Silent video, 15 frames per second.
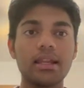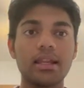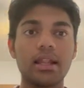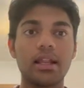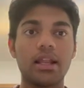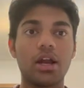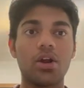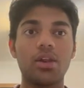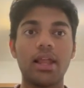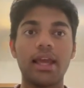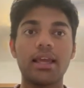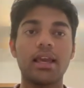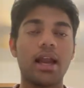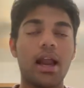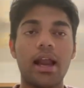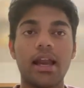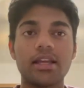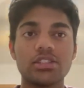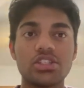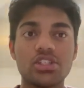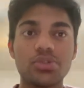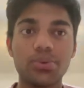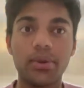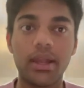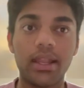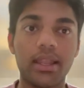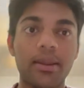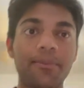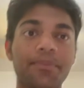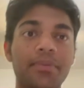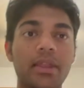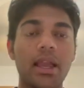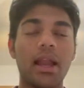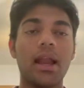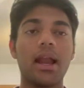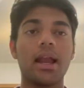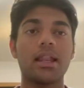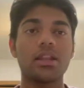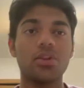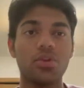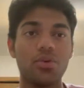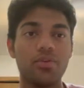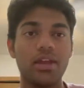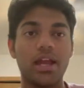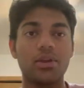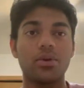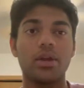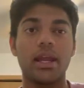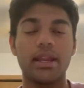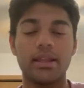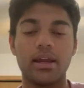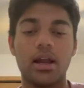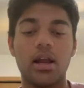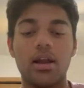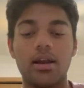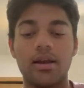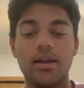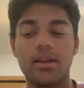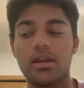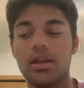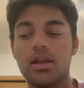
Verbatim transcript: till now like i just went and you know we had to get our